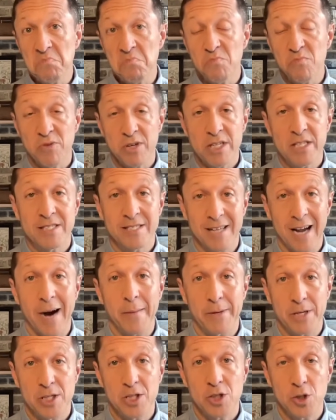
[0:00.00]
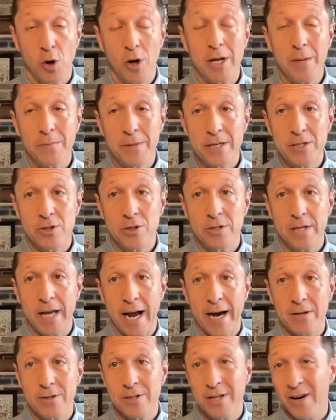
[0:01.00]
pretty dominant starting pitchers
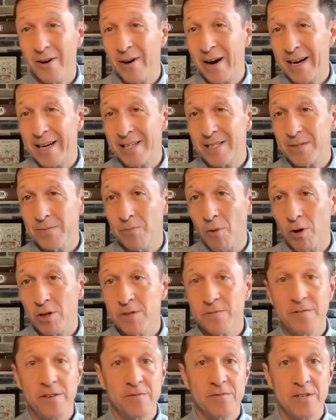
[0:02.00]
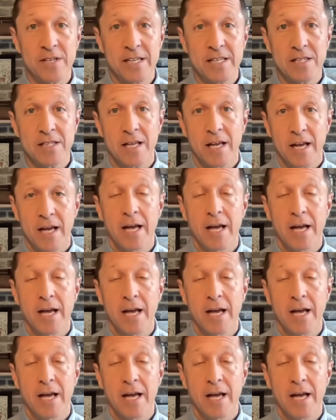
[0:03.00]
out there, and it's March 15th.